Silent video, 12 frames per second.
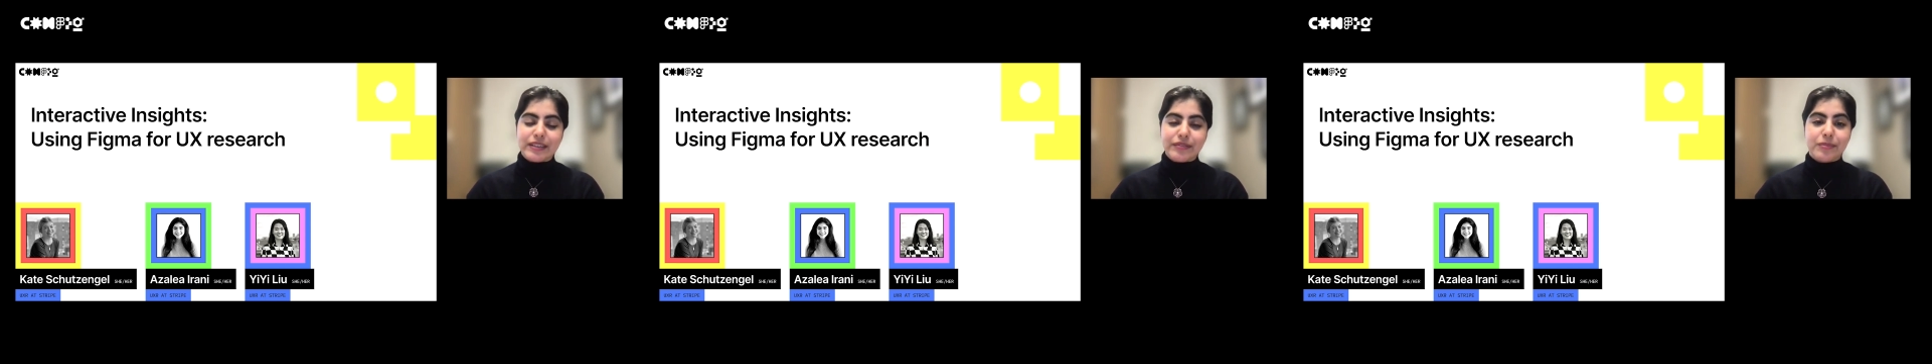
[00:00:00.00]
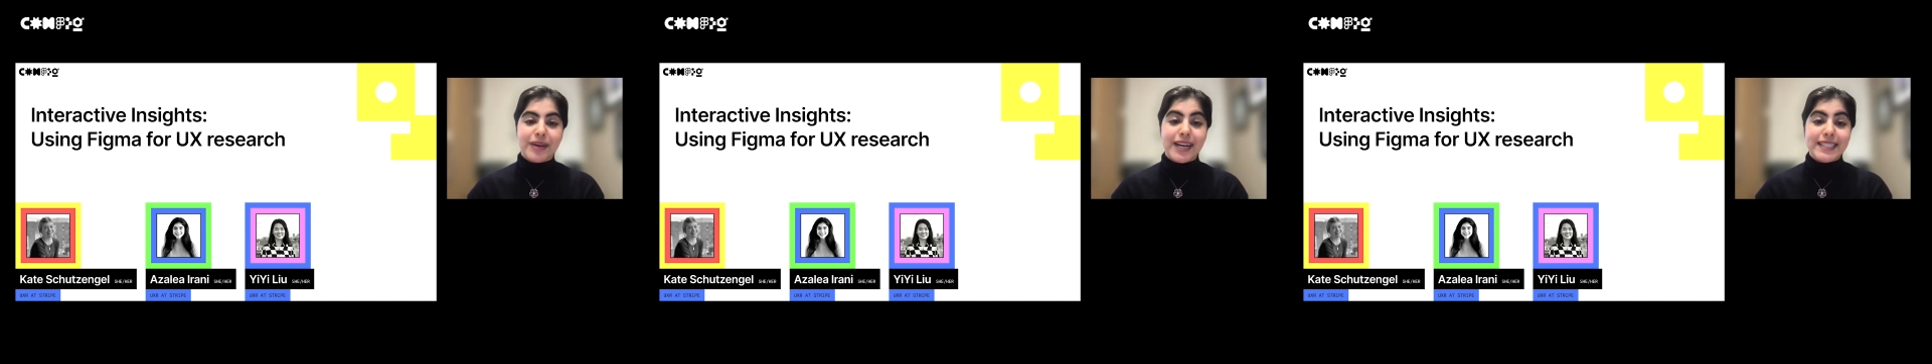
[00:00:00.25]

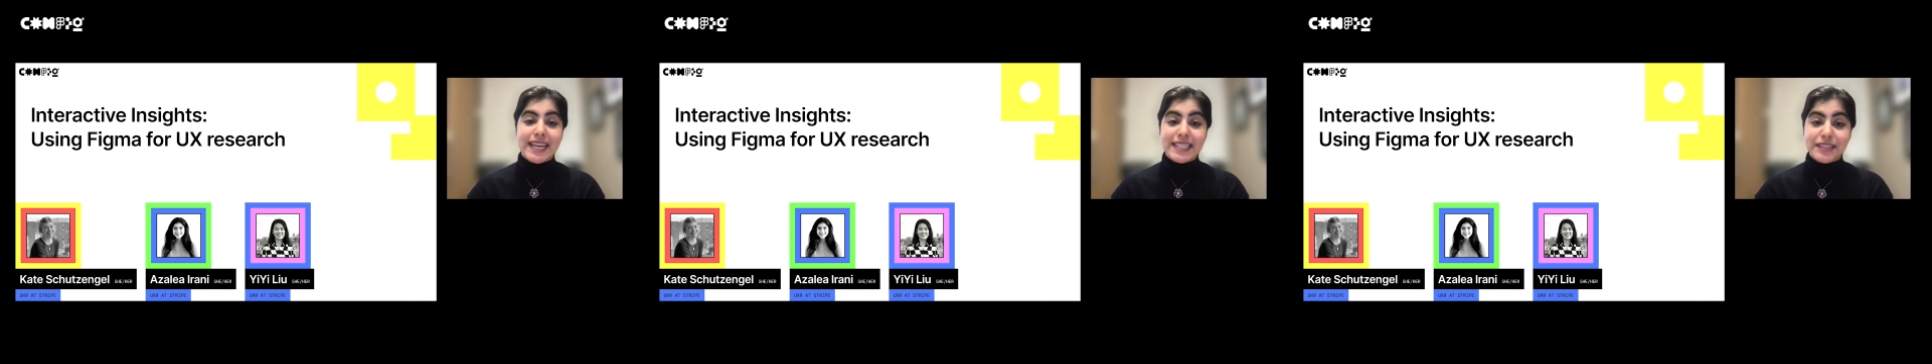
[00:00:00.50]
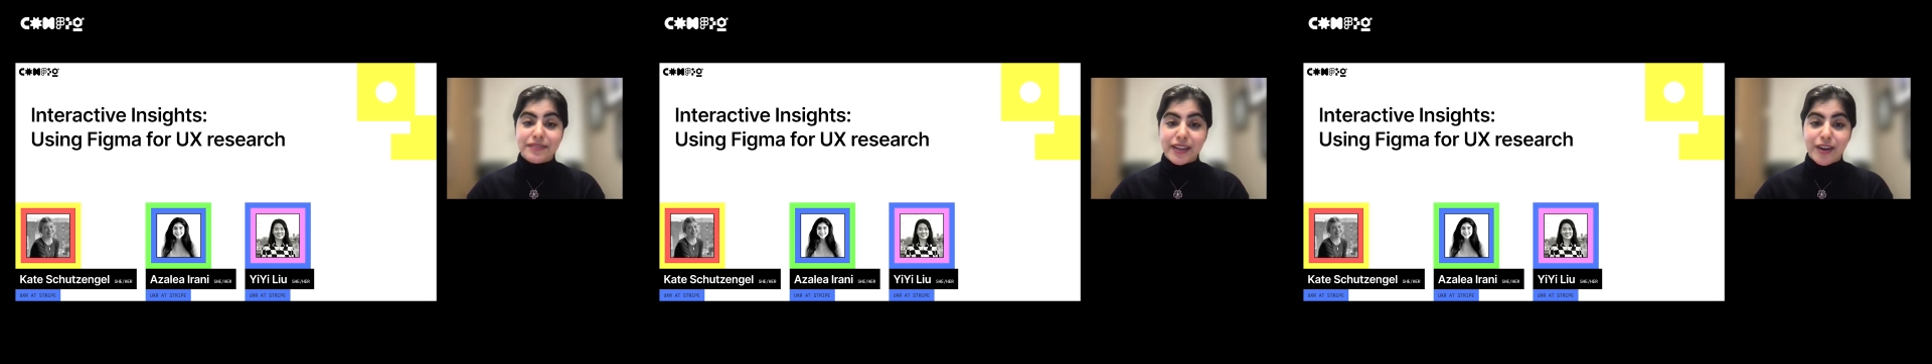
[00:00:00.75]
from
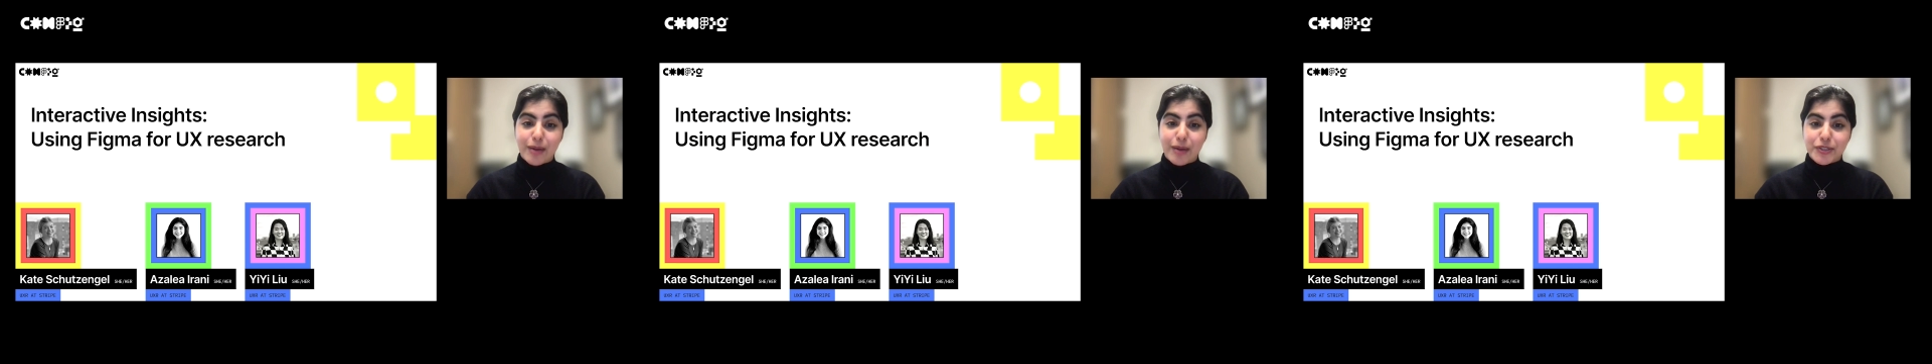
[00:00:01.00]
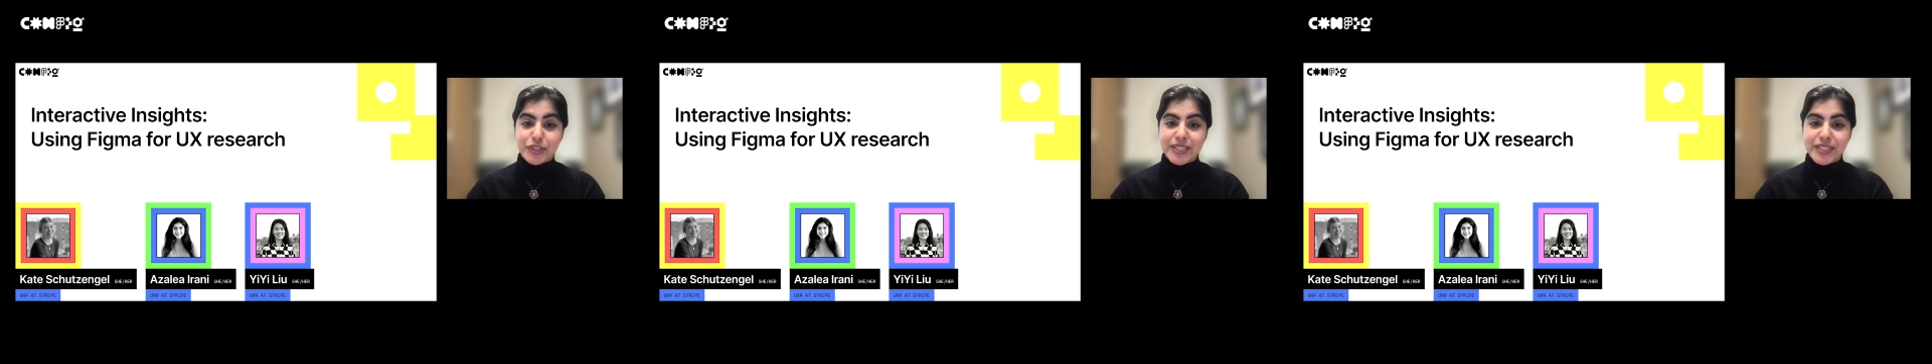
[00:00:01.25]
identifying
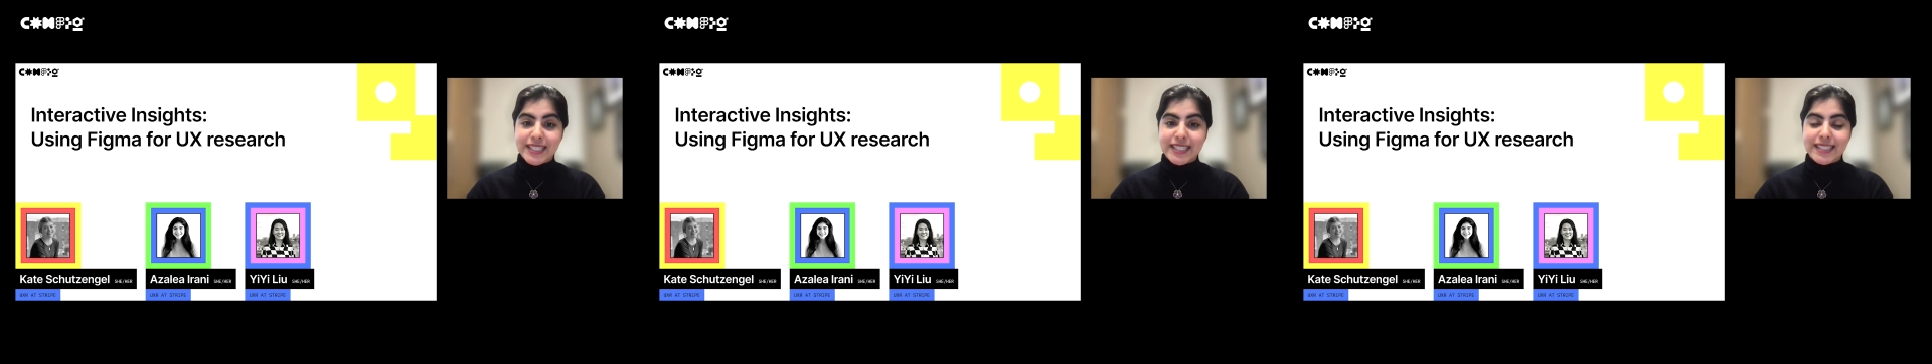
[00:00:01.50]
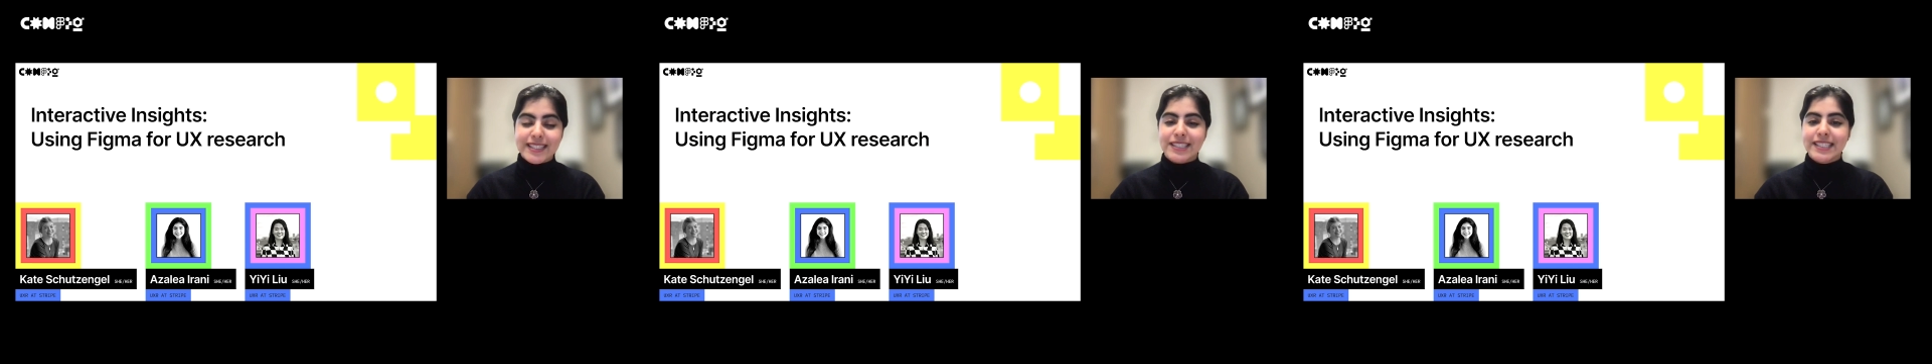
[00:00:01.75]

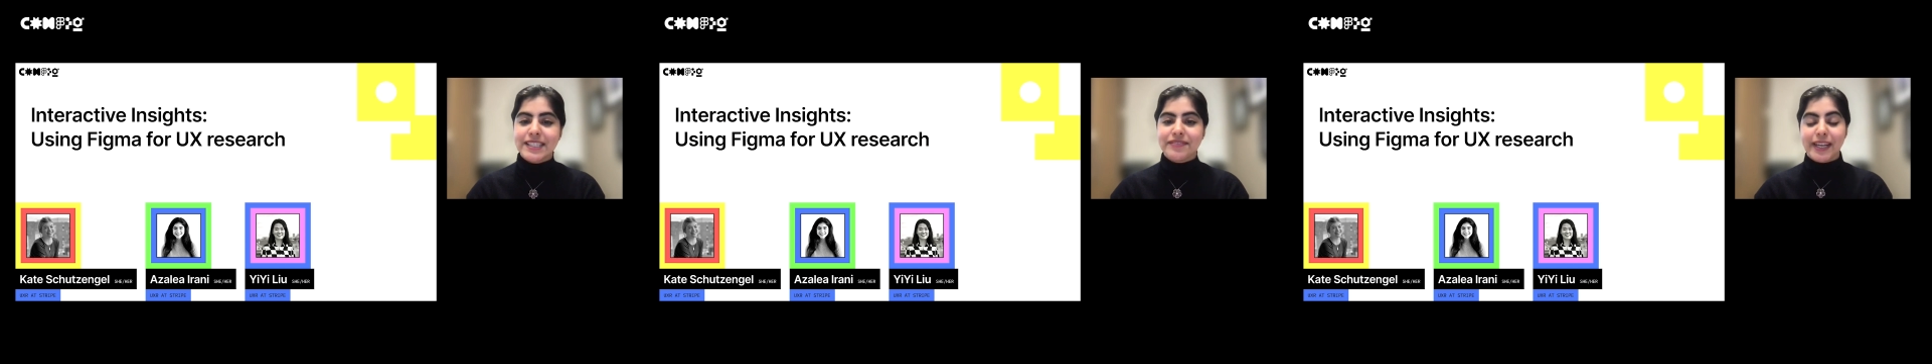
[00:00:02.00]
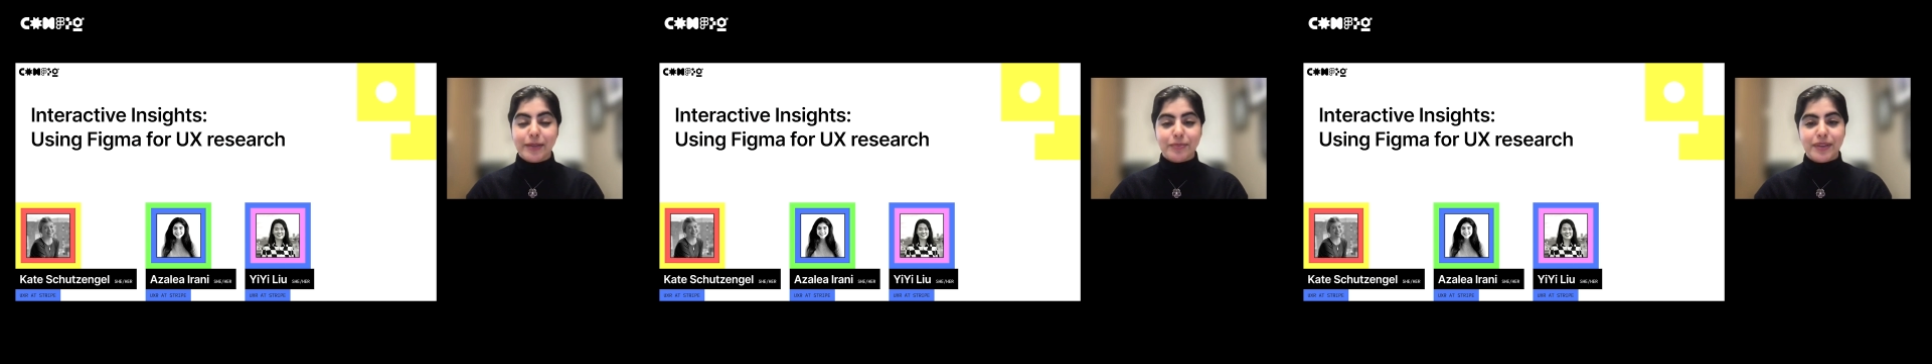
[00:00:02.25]
opportunities to
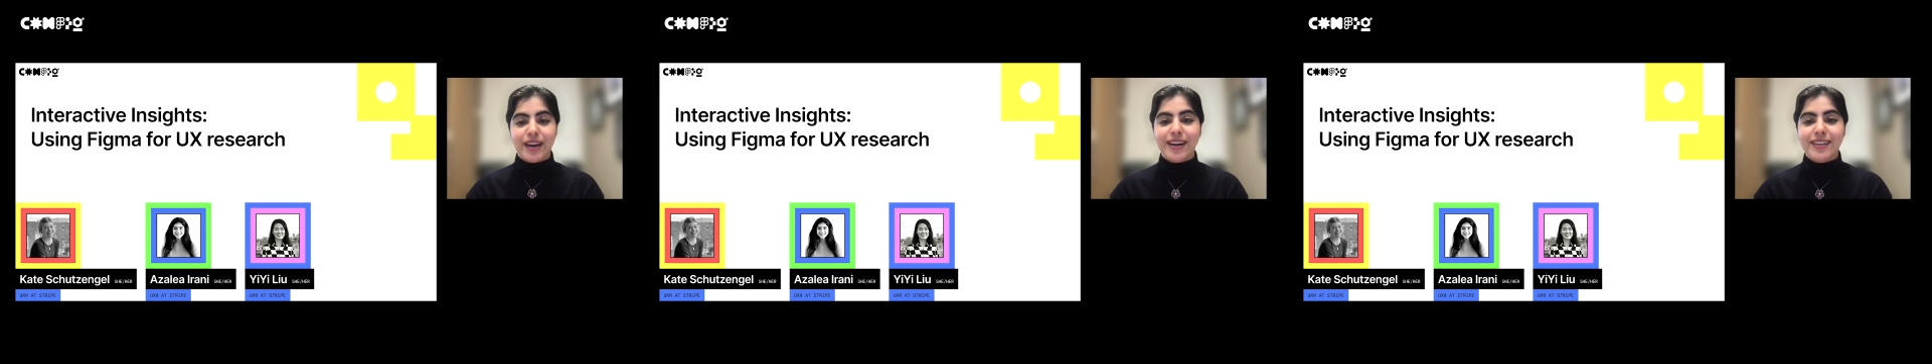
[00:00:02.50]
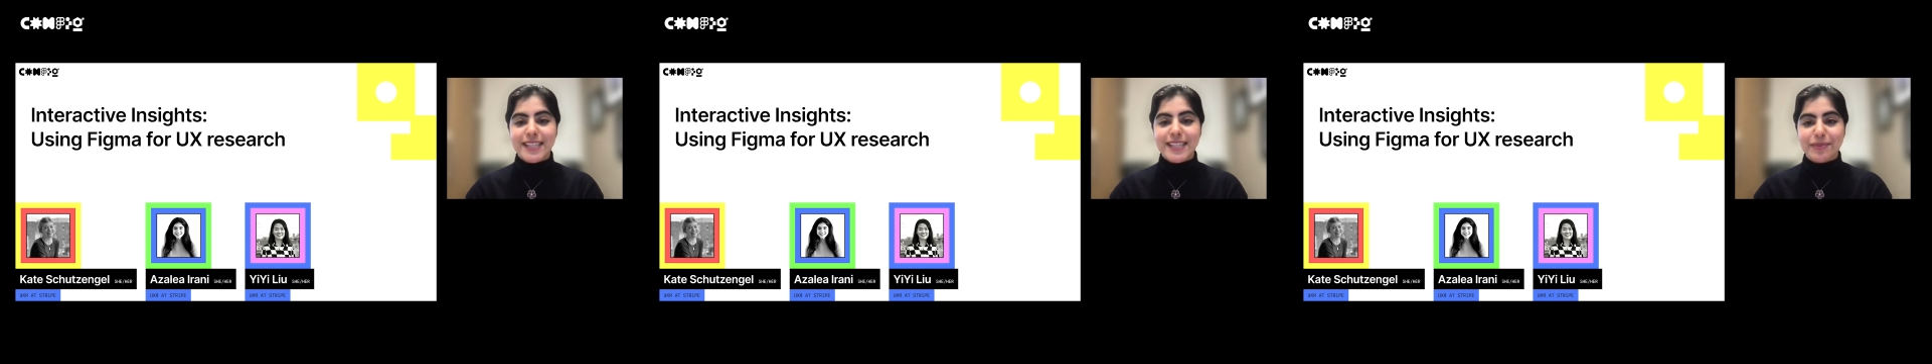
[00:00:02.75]
developing
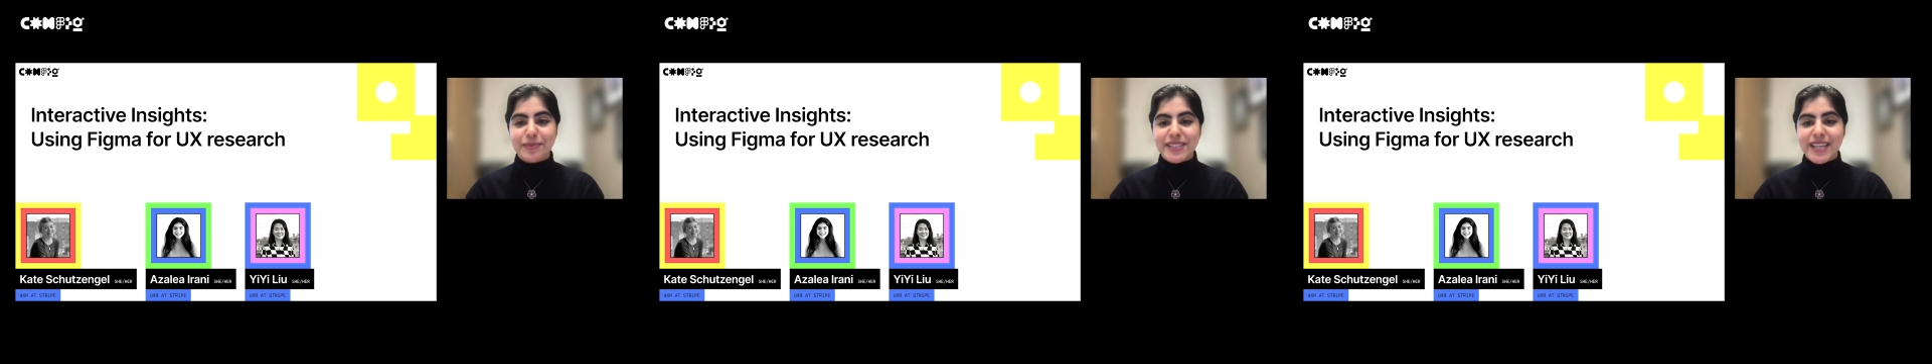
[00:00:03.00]
concepts